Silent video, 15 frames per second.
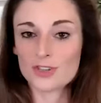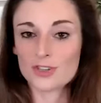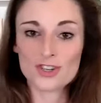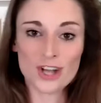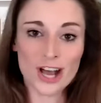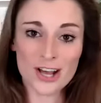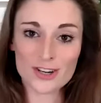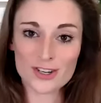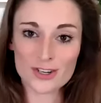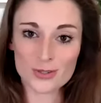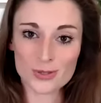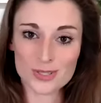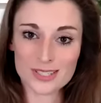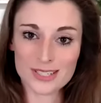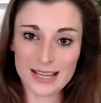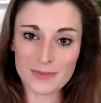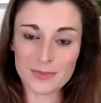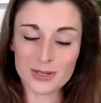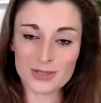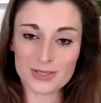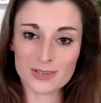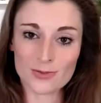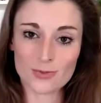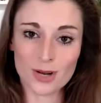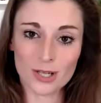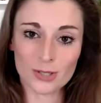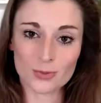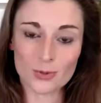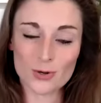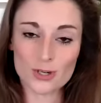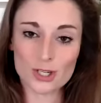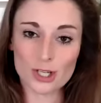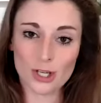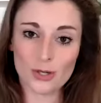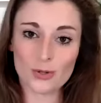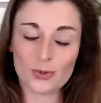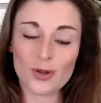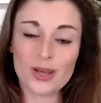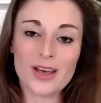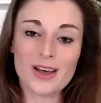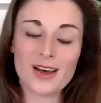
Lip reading: Churchill's statements in World War II